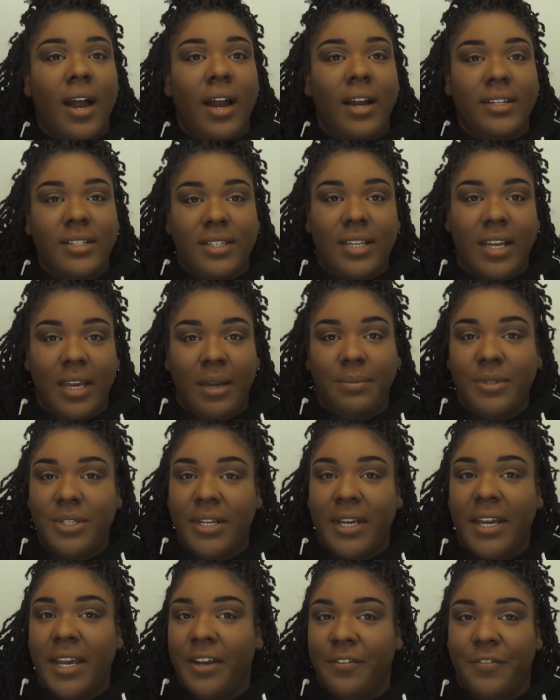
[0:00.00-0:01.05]
I seem
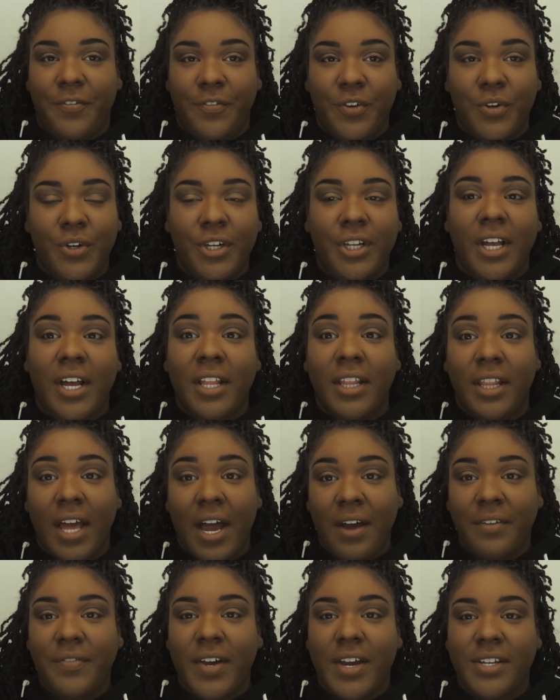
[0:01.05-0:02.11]
to get full a
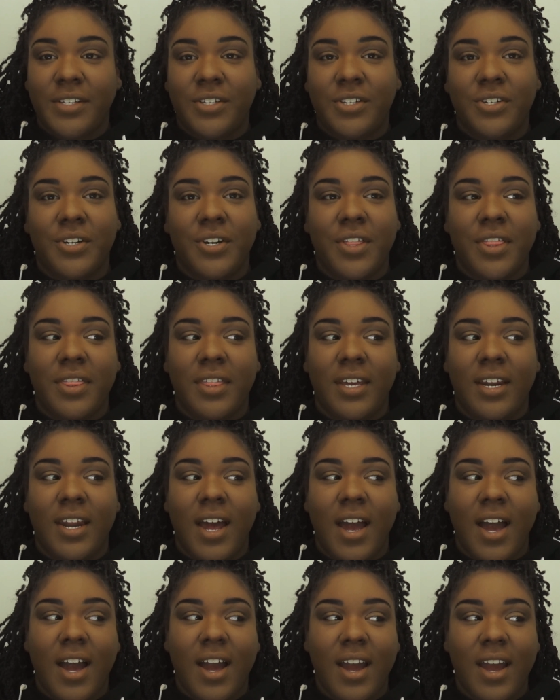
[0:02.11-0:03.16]
lot faster
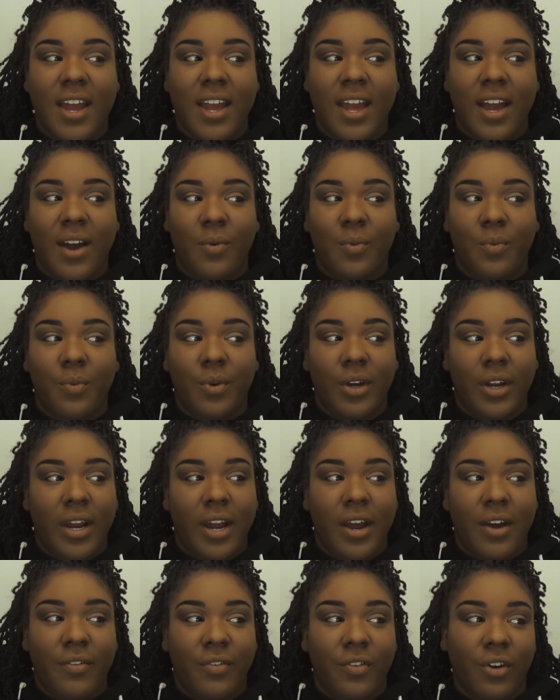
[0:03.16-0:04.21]
than I would
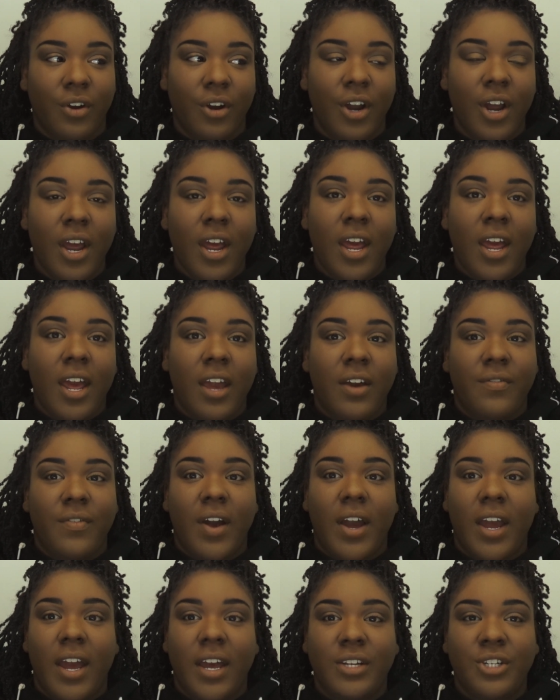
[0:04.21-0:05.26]
ever if
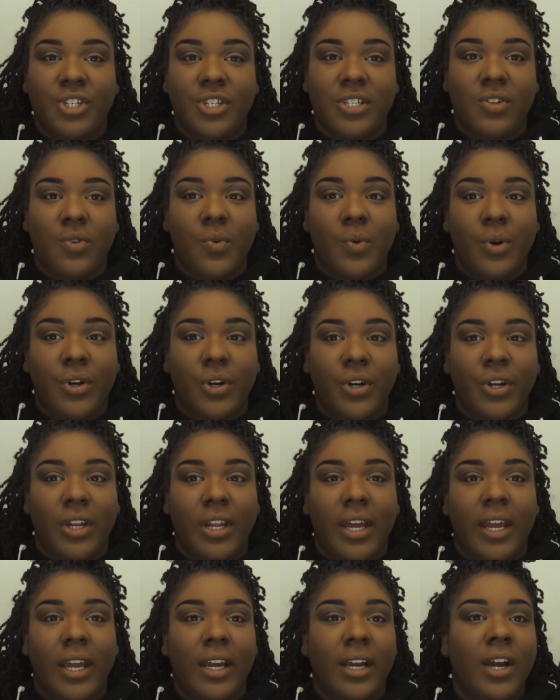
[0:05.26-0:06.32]
I had just ordered
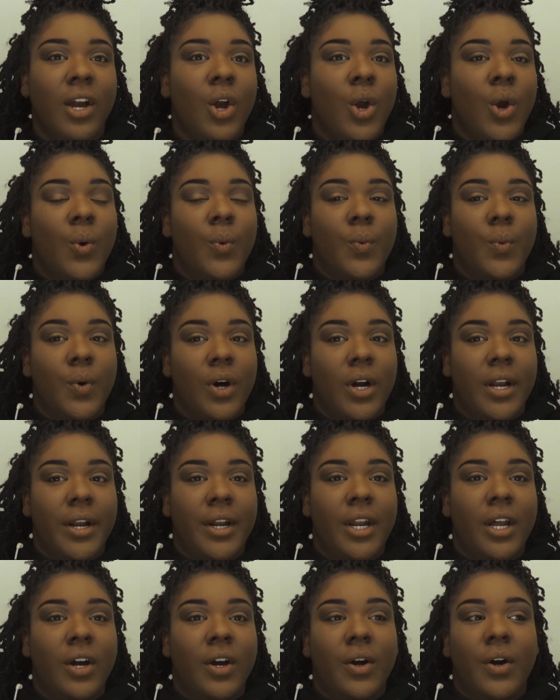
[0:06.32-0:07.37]
like
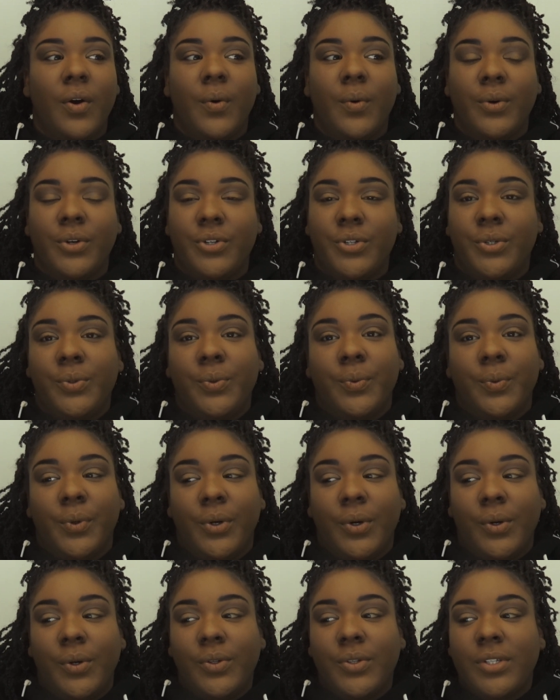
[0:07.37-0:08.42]
one or 2
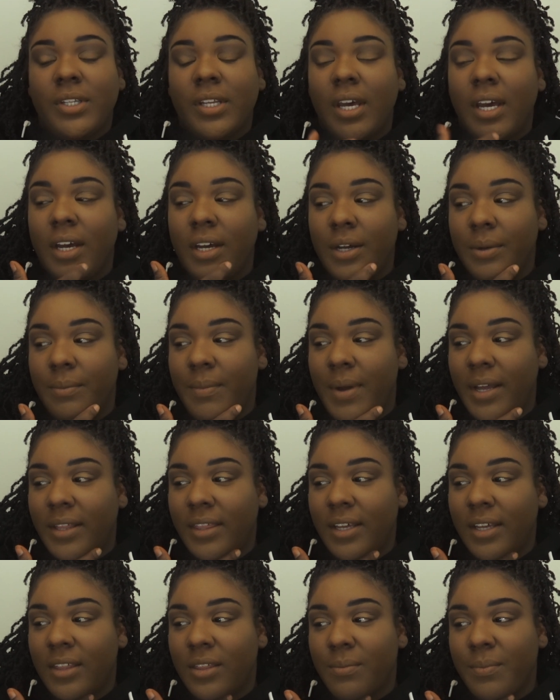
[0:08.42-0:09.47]
rolls. I
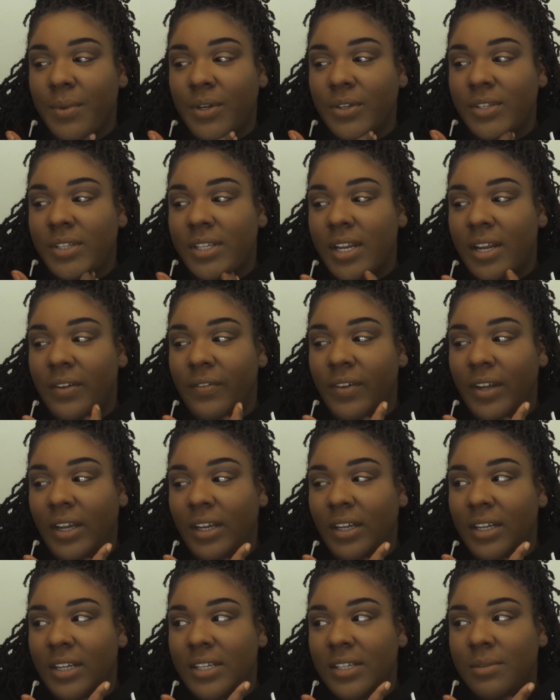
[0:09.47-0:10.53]
think the most that I've
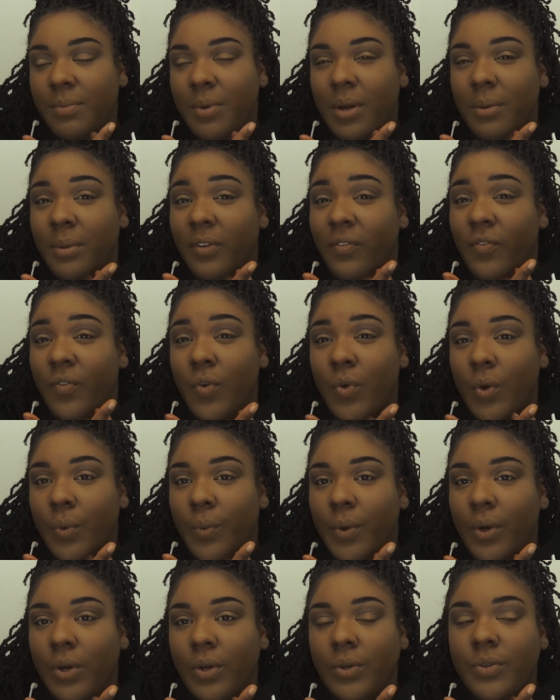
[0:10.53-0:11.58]
eaten is probably 4
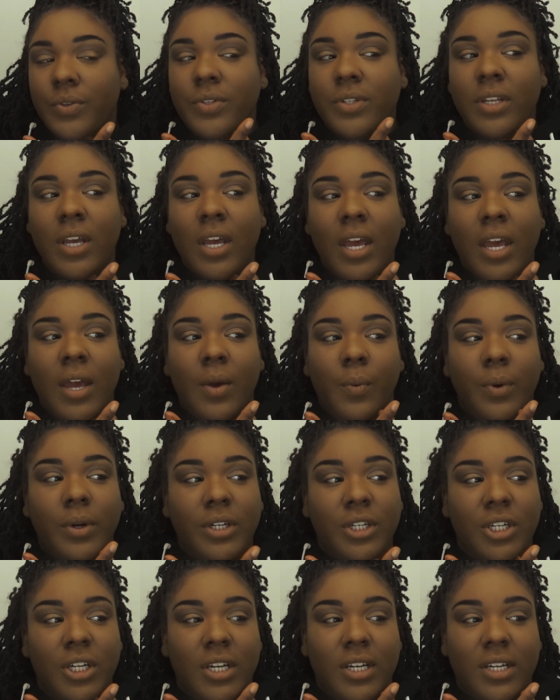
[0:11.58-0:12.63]
rolls,
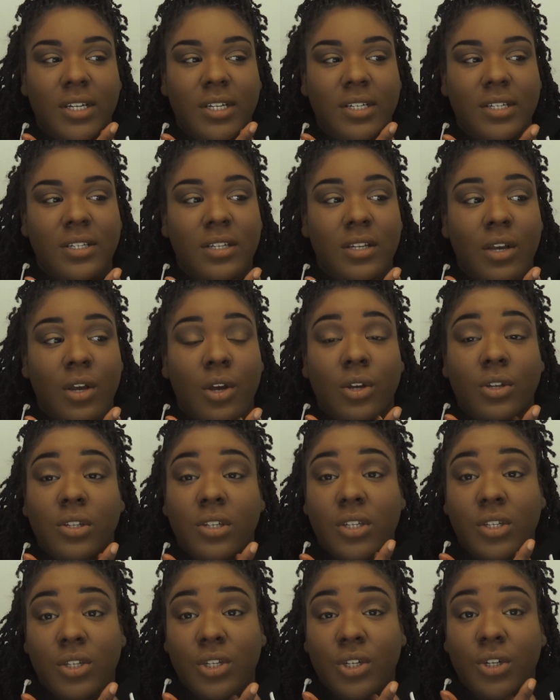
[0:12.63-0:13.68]
which is
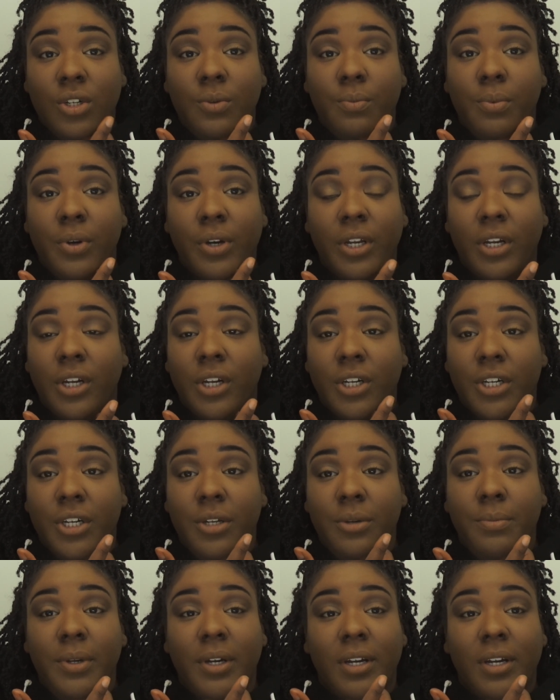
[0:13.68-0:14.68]
still pretty good